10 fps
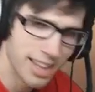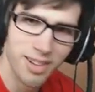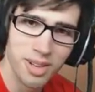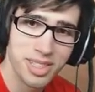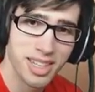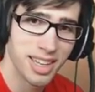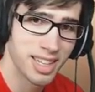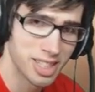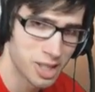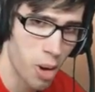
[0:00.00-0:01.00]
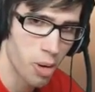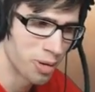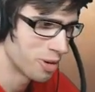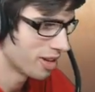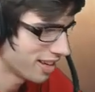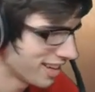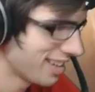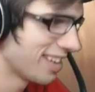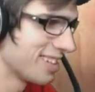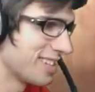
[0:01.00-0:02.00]
It looks so good.
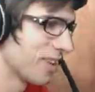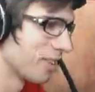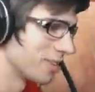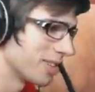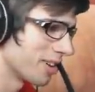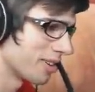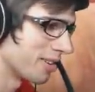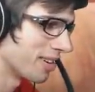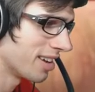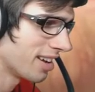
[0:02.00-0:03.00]
So good, so good.